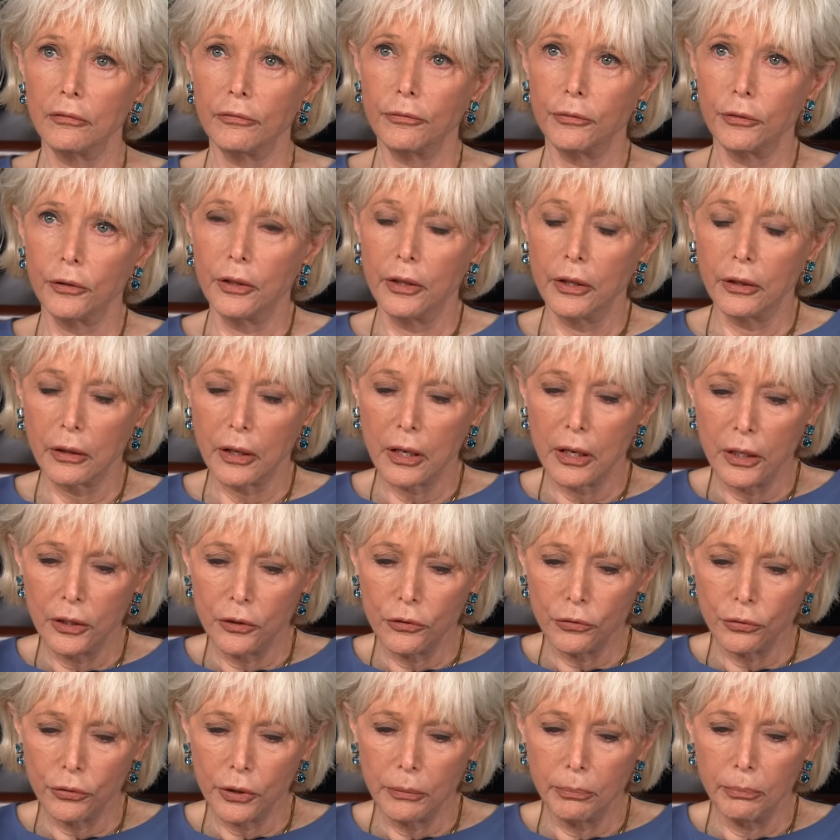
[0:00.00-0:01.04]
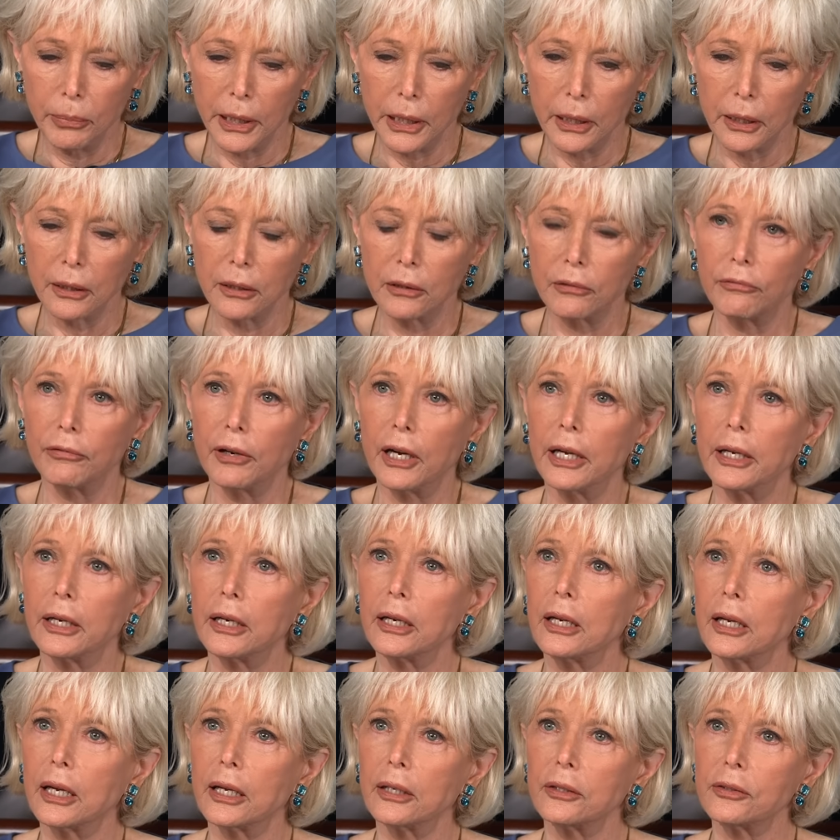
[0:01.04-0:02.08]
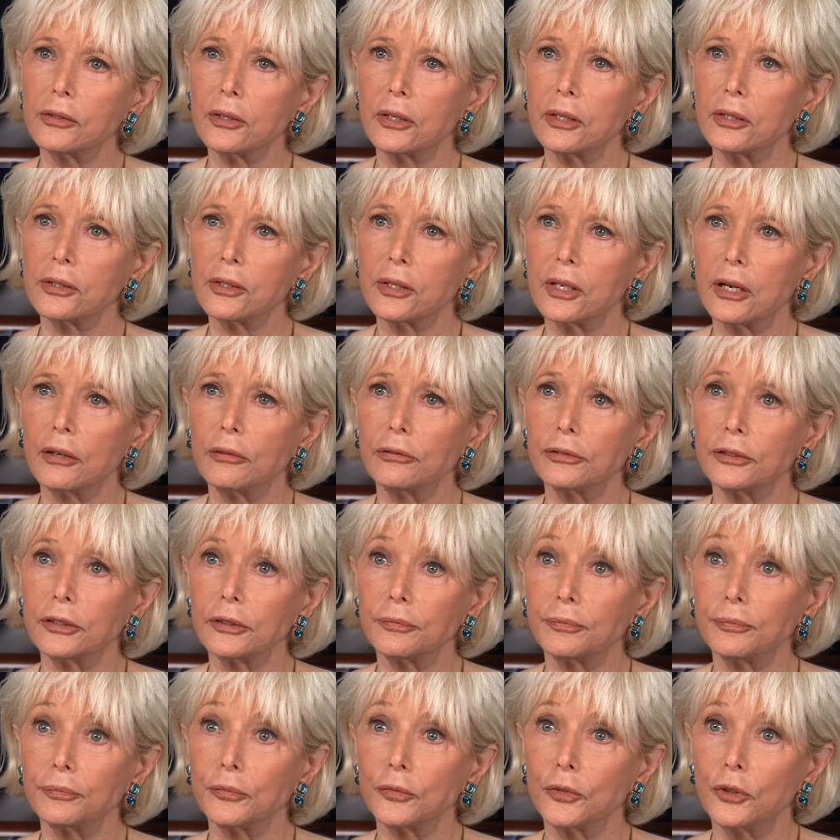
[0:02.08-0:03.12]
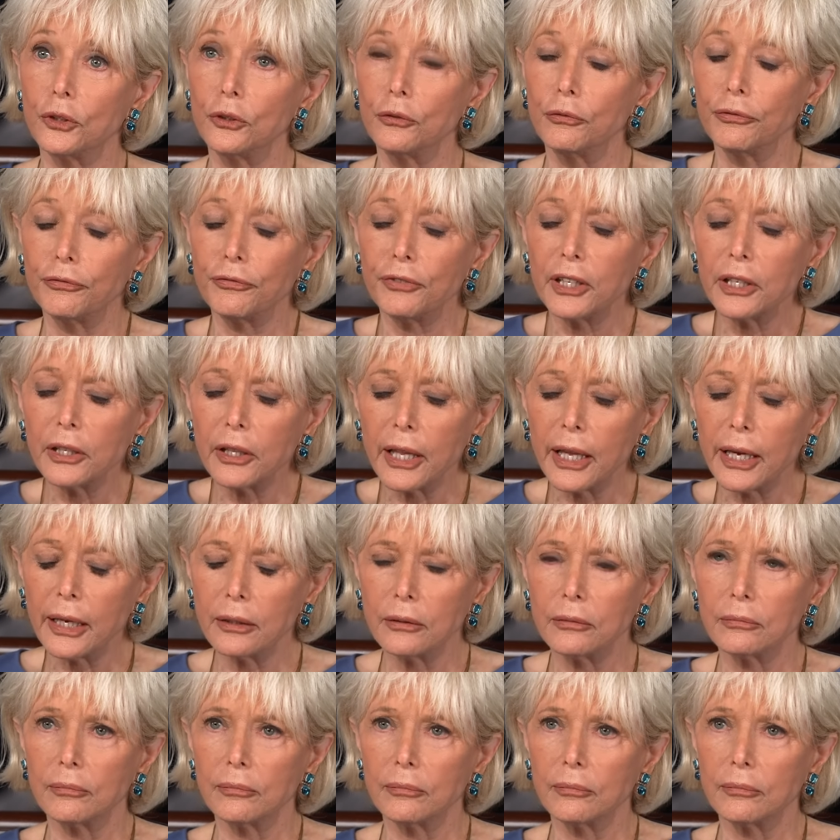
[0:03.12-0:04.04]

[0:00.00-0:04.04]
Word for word: for the country being divided against itself. Do you feel that?